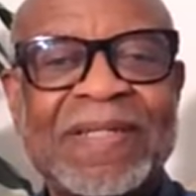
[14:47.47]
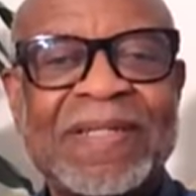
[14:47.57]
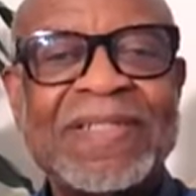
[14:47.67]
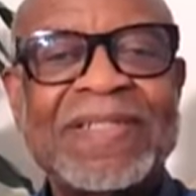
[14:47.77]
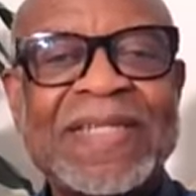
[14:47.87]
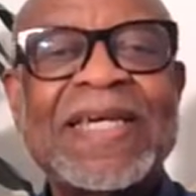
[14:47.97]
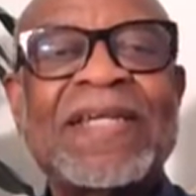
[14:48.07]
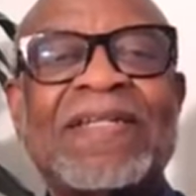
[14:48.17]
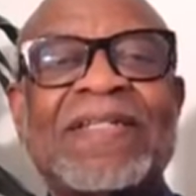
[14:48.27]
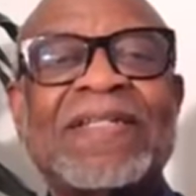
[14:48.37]
He
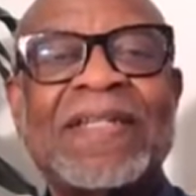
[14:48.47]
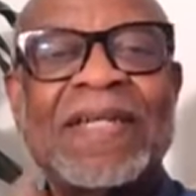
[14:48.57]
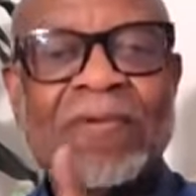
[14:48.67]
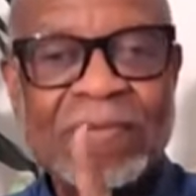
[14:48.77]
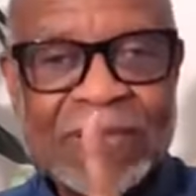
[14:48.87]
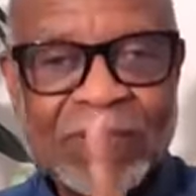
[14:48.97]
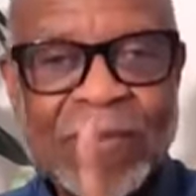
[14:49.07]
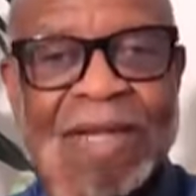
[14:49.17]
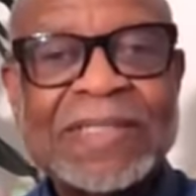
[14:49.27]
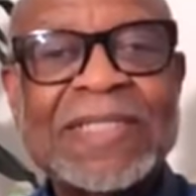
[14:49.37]
said,
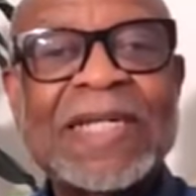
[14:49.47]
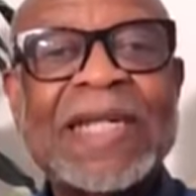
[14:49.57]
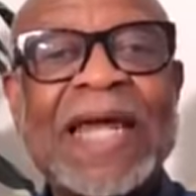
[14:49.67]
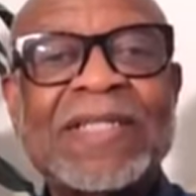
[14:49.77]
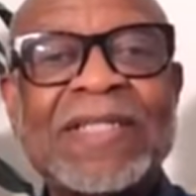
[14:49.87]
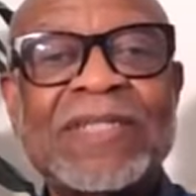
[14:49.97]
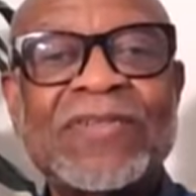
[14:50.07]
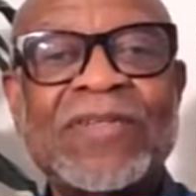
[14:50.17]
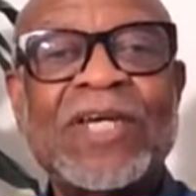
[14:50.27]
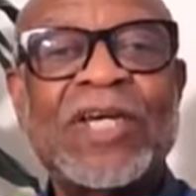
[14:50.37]
well, it said it like
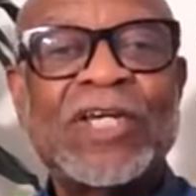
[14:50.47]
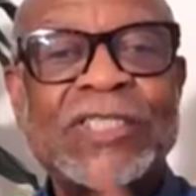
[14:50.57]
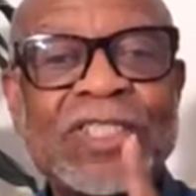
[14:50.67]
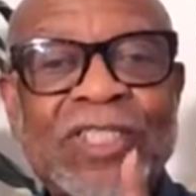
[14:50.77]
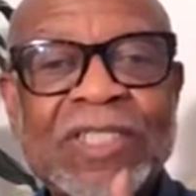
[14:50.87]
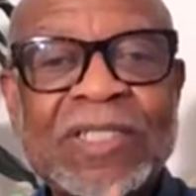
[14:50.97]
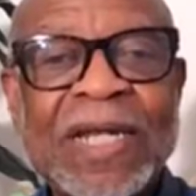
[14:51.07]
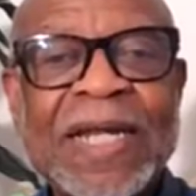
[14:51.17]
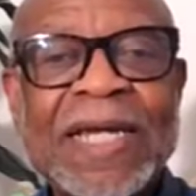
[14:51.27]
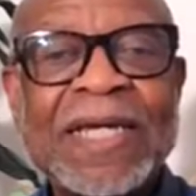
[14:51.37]
this
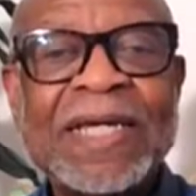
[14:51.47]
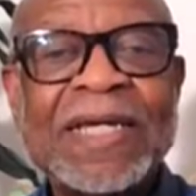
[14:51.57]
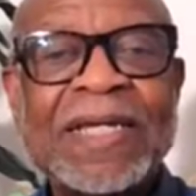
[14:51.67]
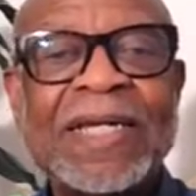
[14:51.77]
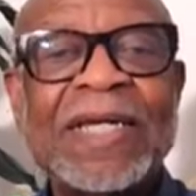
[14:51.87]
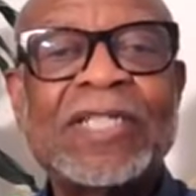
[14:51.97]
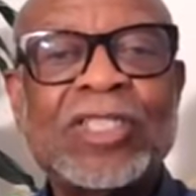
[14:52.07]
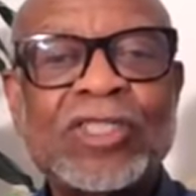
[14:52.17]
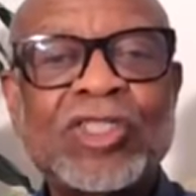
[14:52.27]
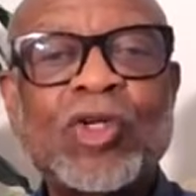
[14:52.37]
study
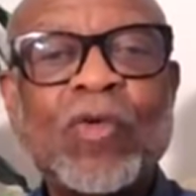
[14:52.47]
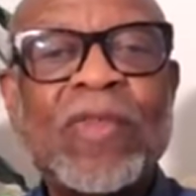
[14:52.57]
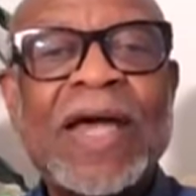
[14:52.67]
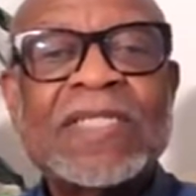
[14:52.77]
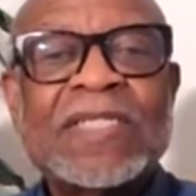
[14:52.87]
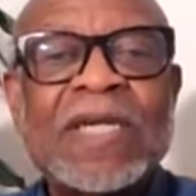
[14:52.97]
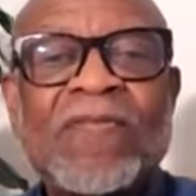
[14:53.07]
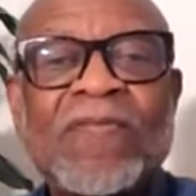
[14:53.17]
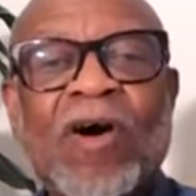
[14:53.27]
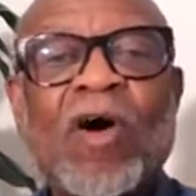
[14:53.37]
to show
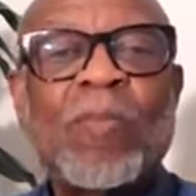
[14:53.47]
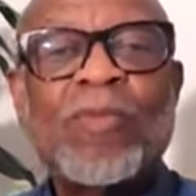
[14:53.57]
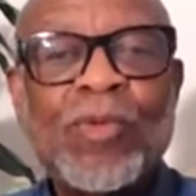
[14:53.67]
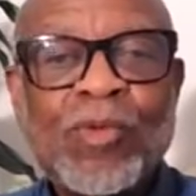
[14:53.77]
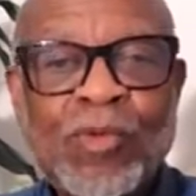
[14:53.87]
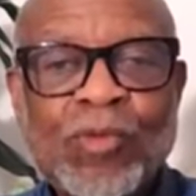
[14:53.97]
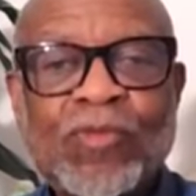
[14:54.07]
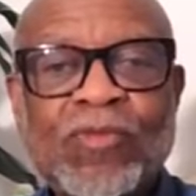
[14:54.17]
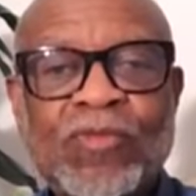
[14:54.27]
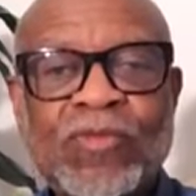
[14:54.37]
thyself approved
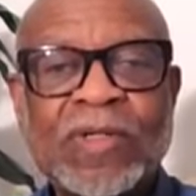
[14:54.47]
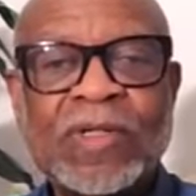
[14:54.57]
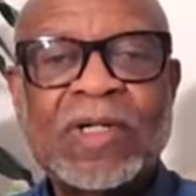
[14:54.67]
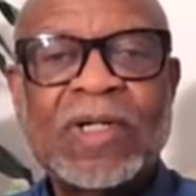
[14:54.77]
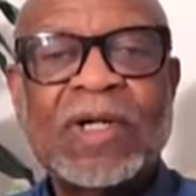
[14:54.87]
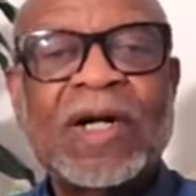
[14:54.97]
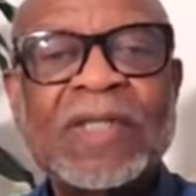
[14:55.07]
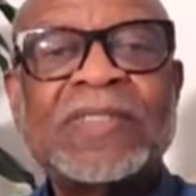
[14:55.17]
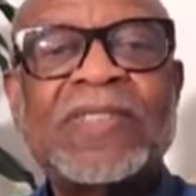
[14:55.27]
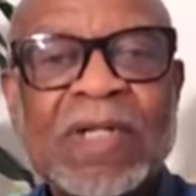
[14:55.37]

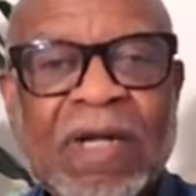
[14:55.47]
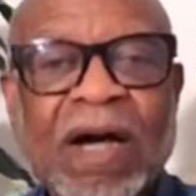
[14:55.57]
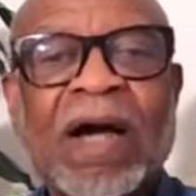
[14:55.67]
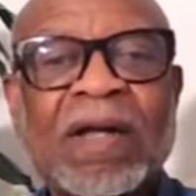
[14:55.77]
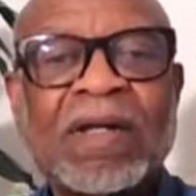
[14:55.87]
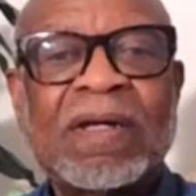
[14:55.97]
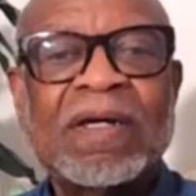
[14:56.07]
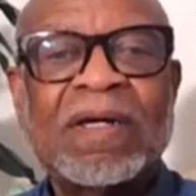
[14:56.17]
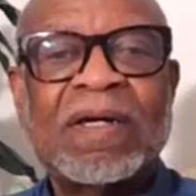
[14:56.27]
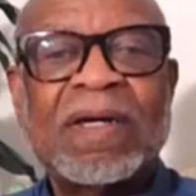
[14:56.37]
unto God,
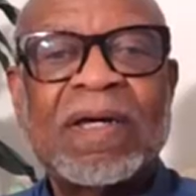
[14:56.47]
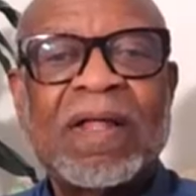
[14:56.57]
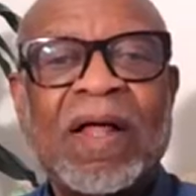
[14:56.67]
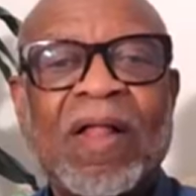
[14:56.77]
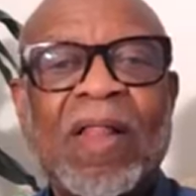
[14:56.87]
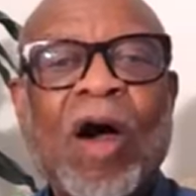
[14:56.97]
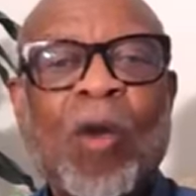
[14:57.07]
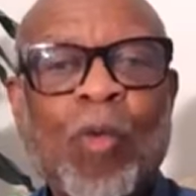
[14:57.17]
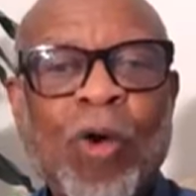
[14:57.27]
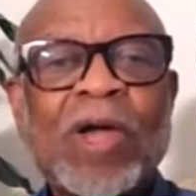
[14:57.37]

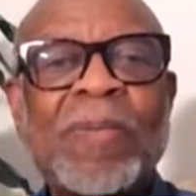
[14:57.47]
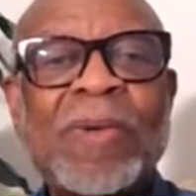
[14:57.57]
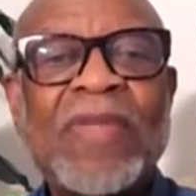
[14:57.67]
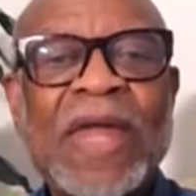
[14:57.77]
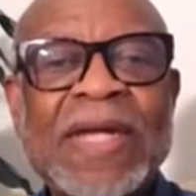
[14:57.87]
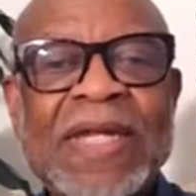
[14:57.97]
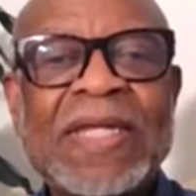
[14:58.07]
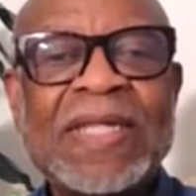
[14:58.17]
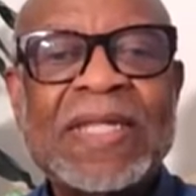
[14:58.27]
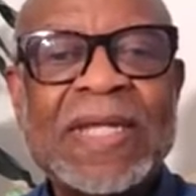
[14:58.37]
a workman that
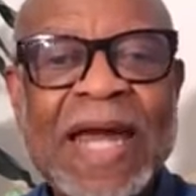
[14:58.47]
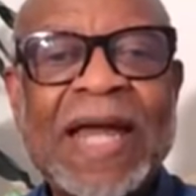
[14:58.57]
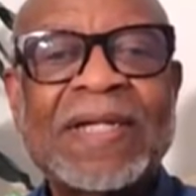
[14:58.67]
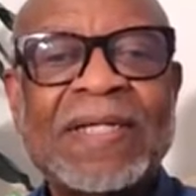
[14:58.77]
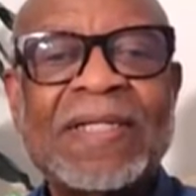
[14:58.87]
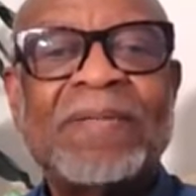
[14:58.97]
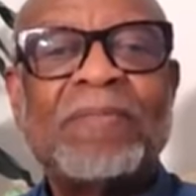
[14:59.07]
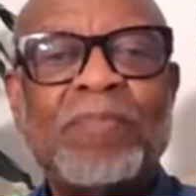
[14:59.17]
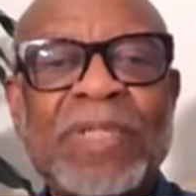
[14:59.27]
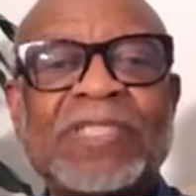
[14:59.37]
needeth not
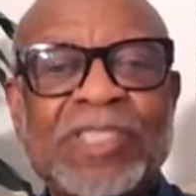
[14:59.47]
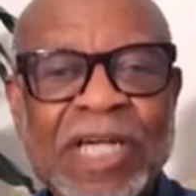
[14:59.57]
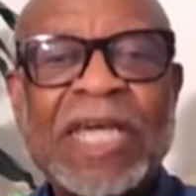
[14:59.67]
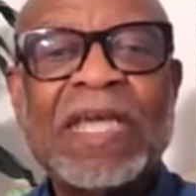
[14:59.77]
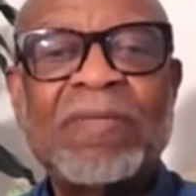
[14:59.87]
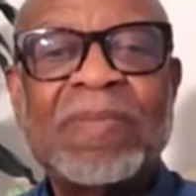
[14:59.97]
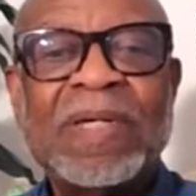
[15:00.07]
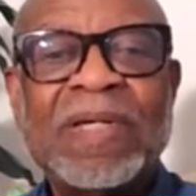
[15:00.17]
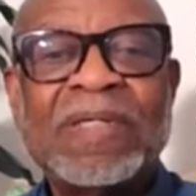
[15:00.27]
be ashamed.